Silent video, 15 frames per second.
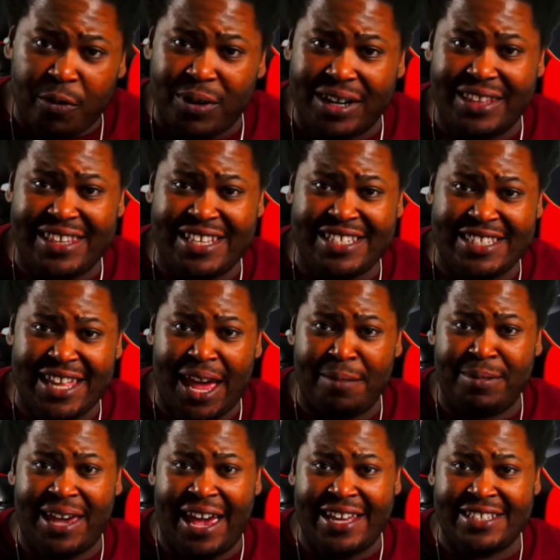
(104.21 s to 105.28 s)
one of these damn
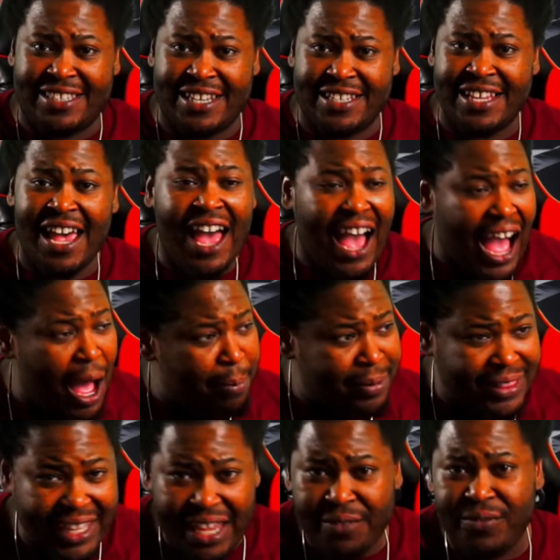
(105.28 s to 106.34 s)
cases. I
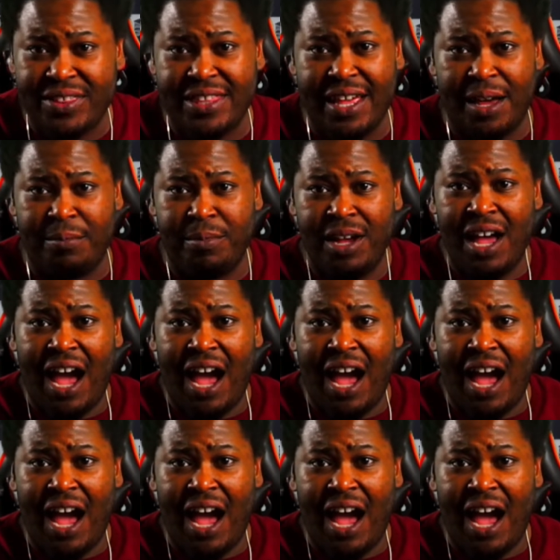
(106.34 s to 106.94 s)
believe in them.